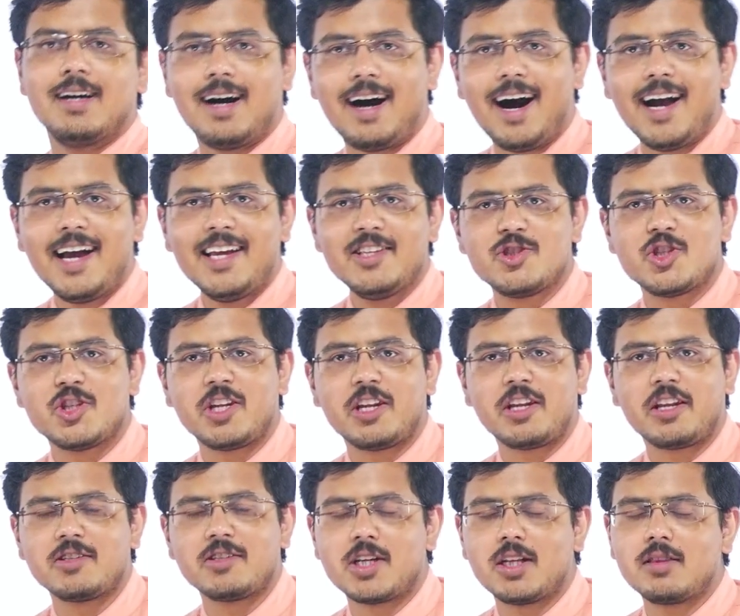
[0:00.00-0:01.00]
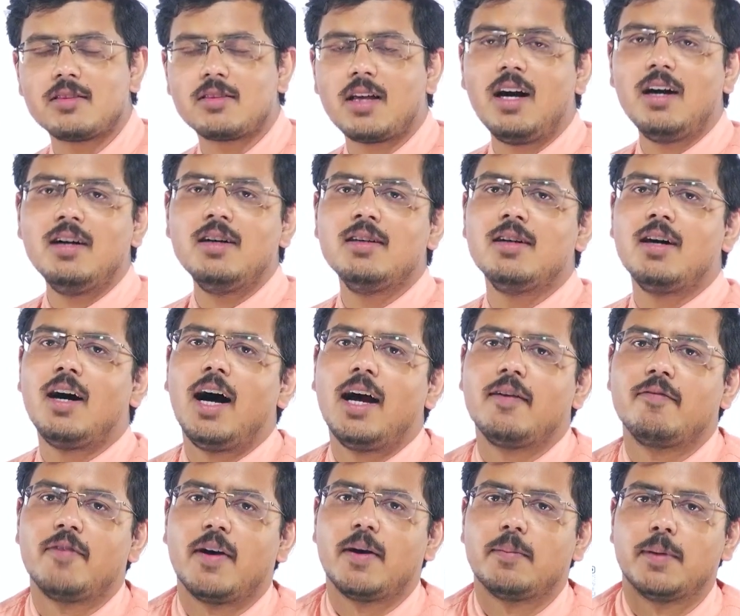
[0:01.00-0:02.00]
Hi engineering Janta, I
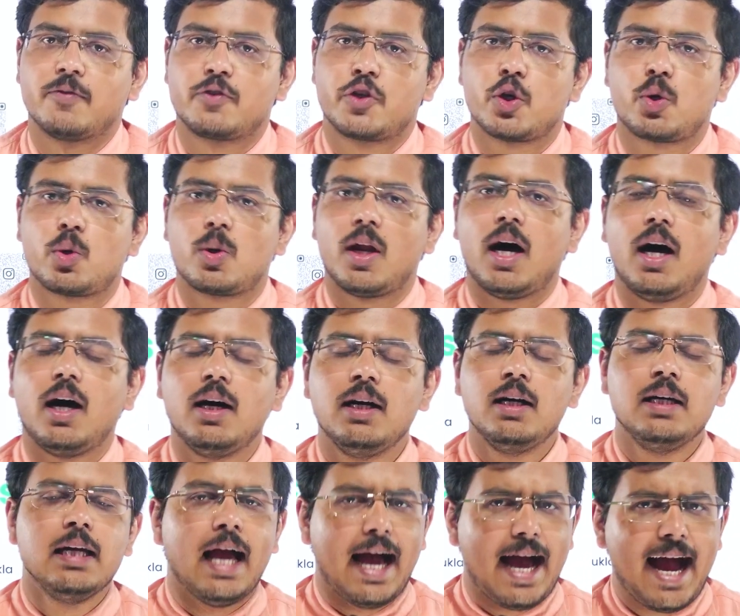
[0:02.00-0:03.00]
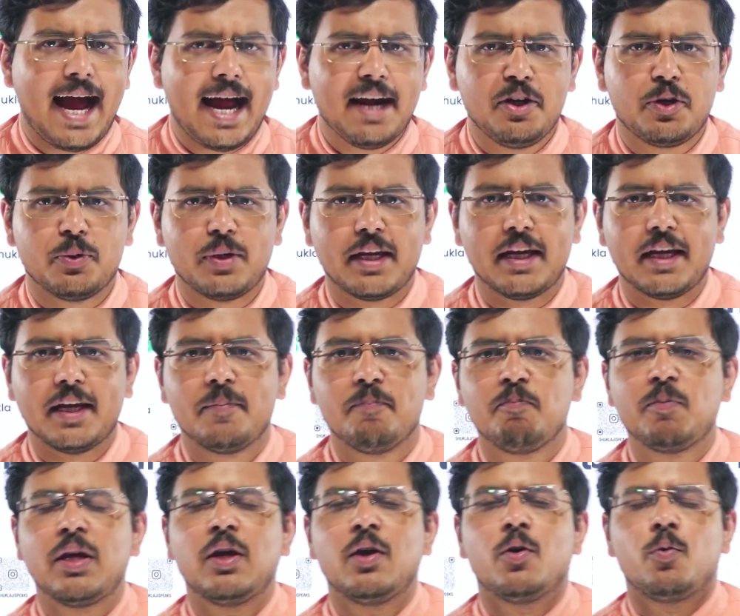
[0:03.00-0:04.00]
am Vaibhav Shukla and today
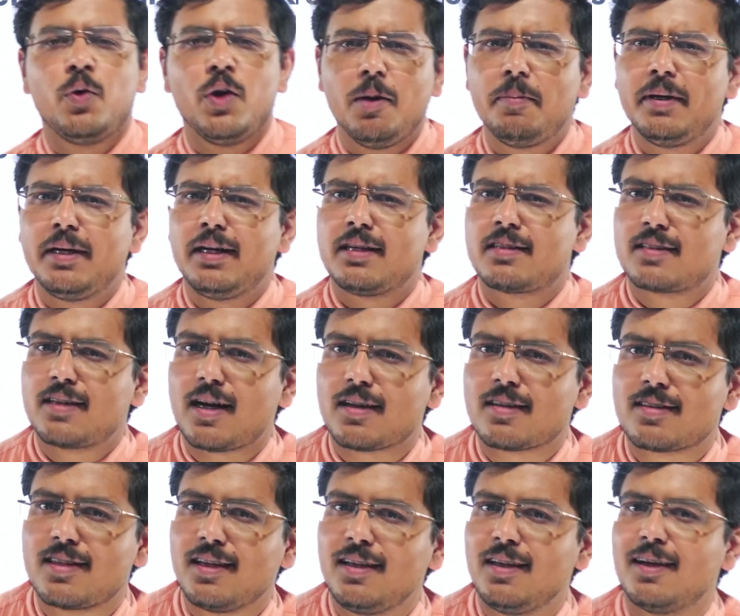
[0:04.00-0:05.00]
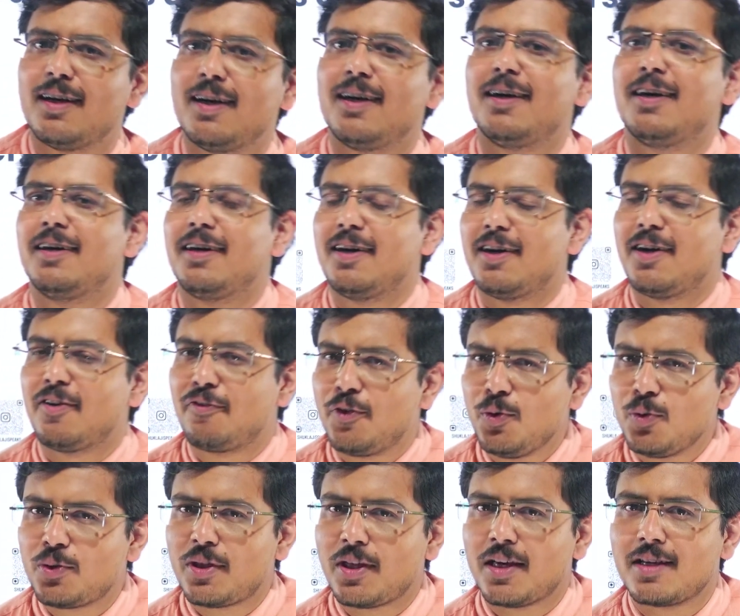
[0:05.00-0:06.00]
we'll be discussing a
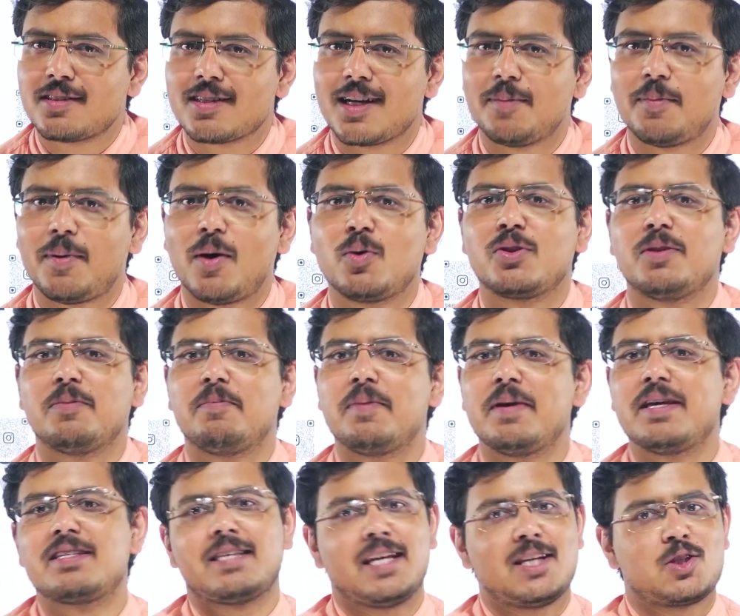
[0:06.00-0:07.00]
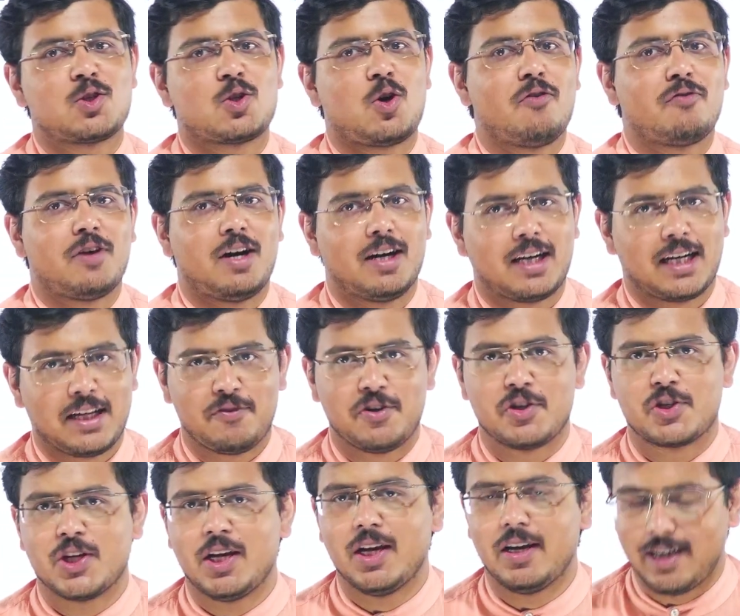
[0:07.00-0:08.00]
few things about the basics of
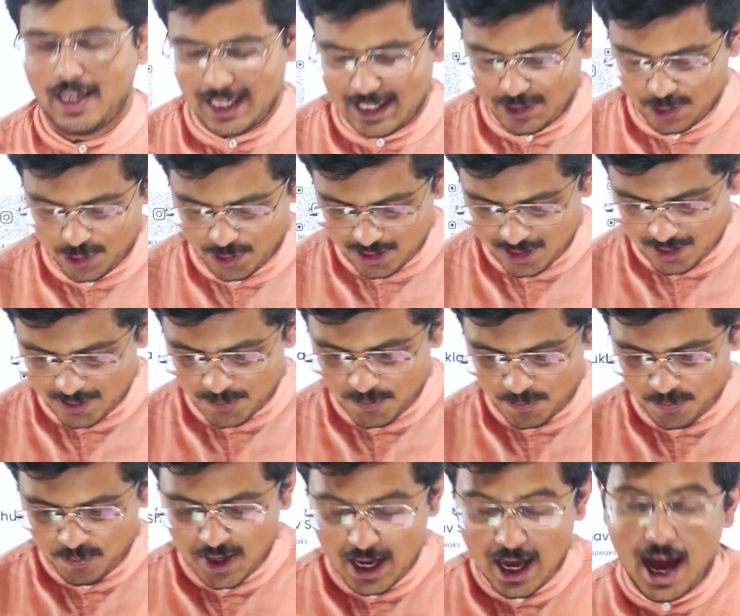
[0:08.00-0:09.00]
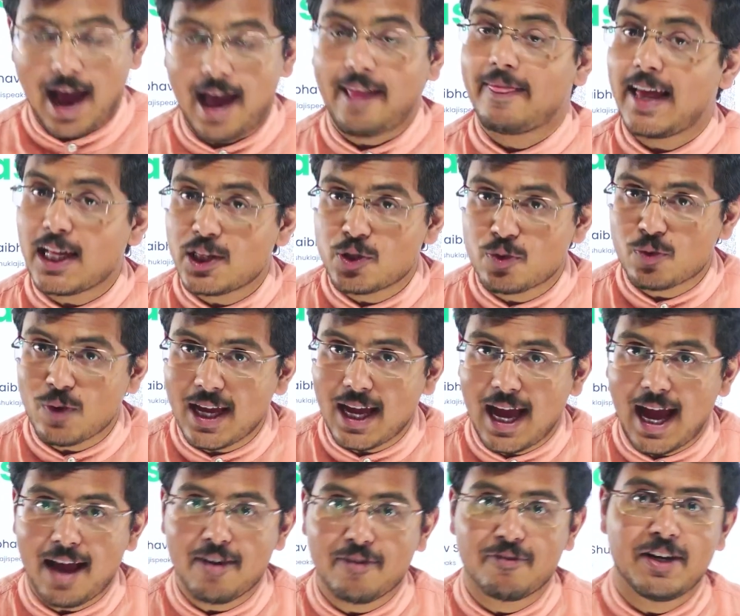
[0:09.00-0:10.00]
artificial intelligence. And that's why I
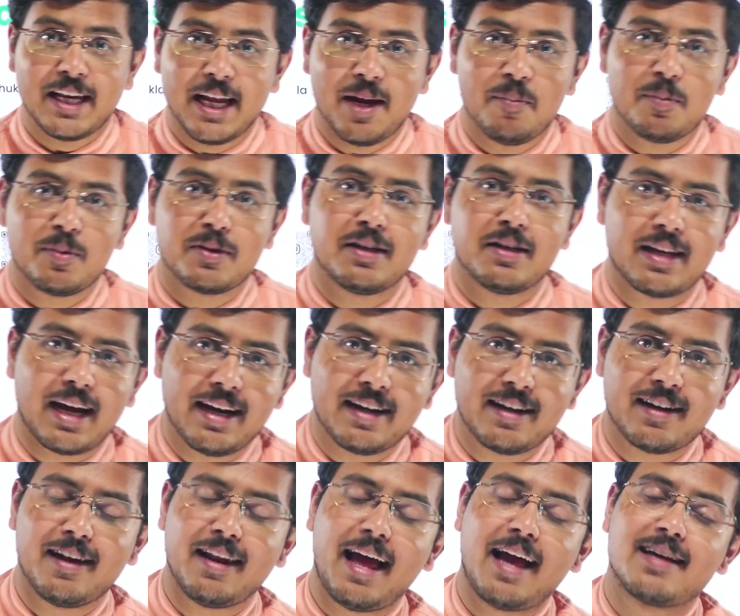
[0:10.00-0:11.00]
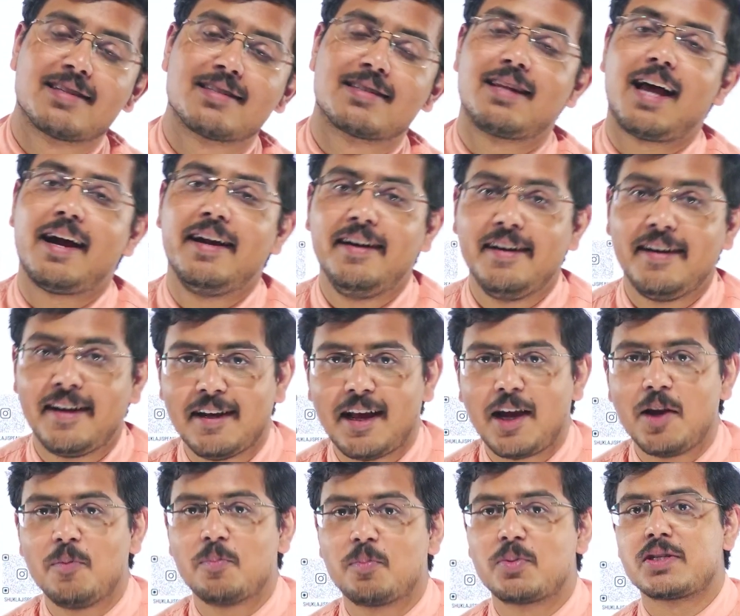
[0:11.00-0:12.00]
have named the title as
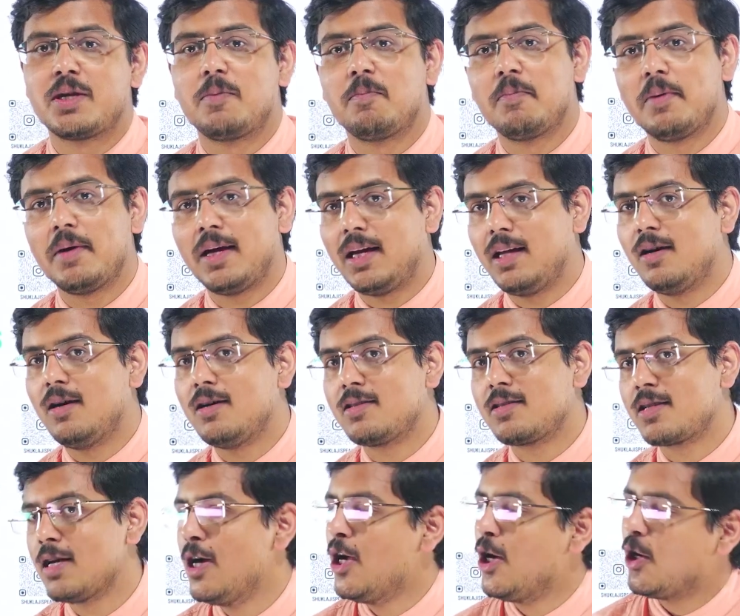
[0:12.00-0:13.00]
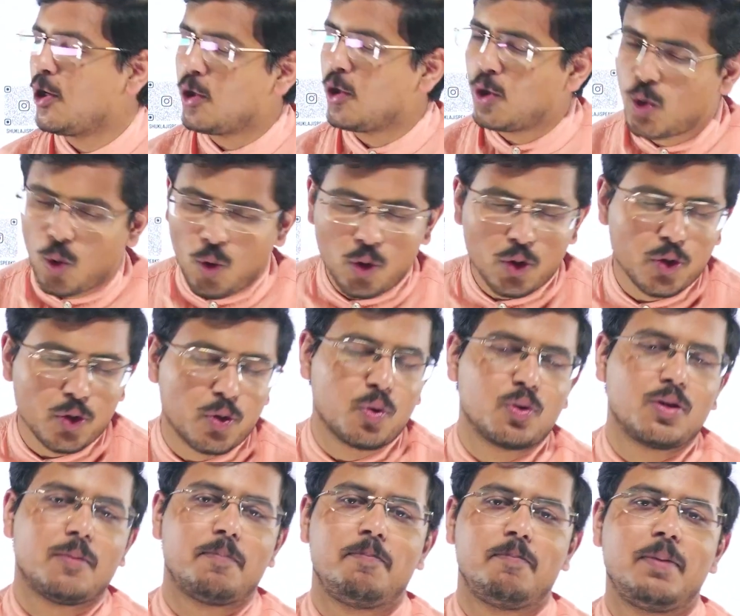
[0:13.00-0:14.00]
99% beginners don't know
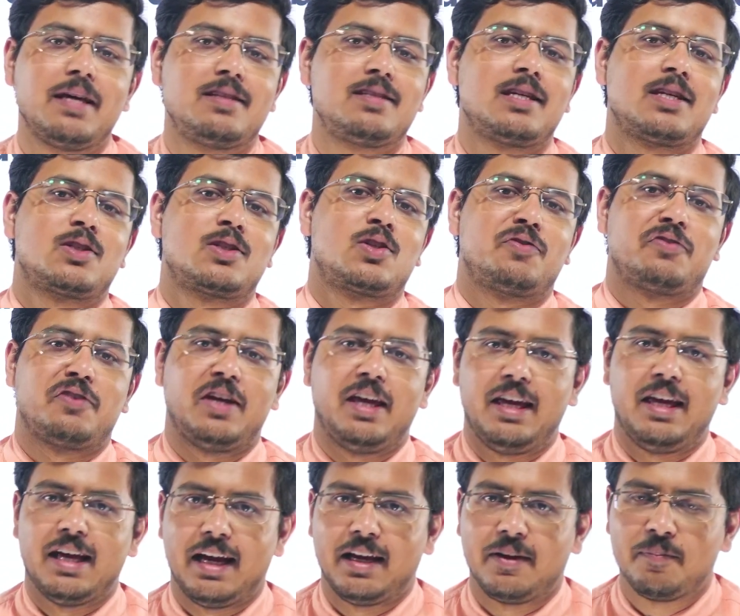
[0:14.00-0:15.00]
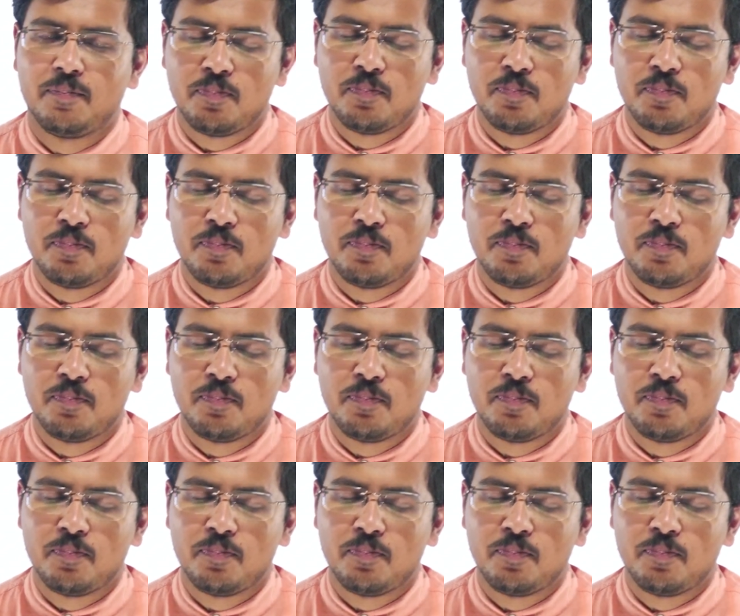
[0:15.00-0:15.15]
the basics of AI.